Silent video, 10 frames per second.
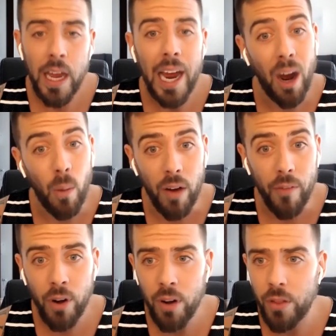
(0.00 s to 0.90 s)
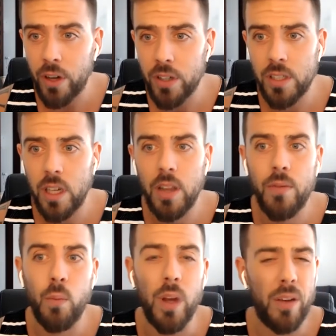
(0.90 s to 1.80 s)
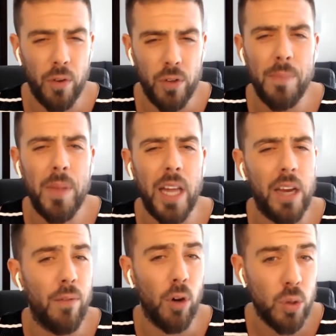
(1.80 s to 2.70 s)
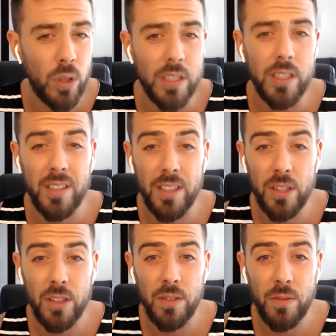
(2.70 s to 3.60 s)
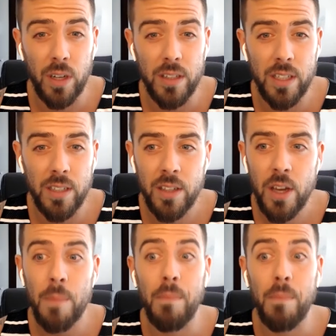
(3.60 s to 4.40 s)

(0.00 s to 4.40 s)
However, there's for something like virtual assistants, for instance,